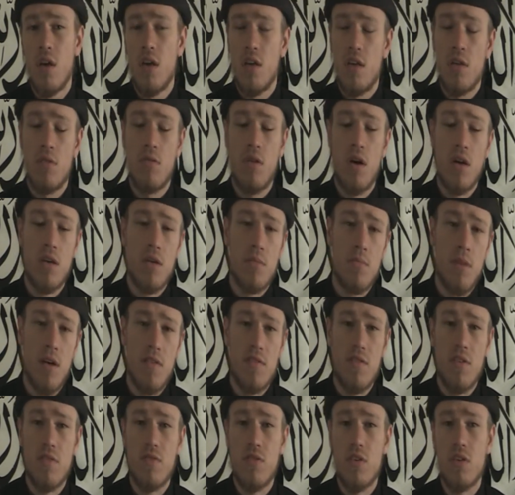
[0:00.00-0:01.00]
You are the
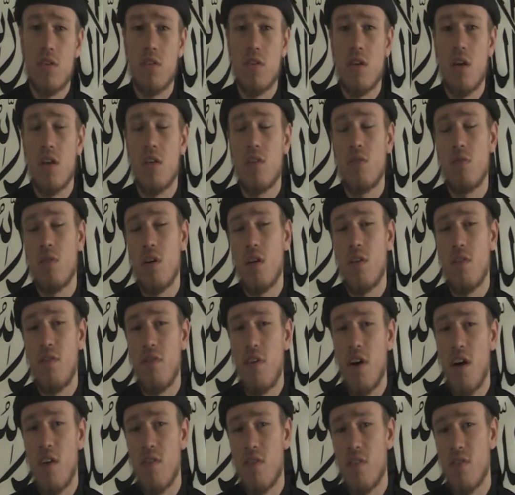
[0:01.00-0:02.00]
mother of your son, you are the
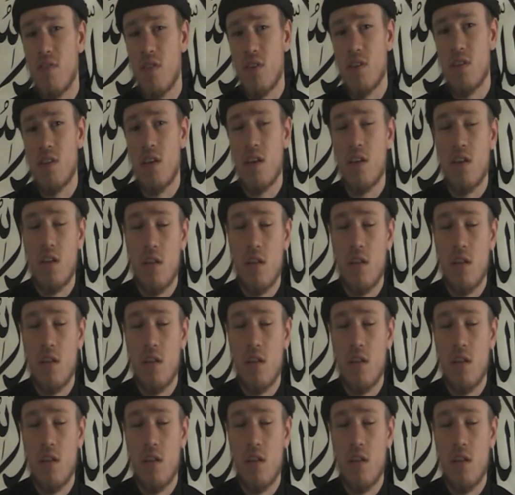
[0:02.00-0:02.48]
father of your son,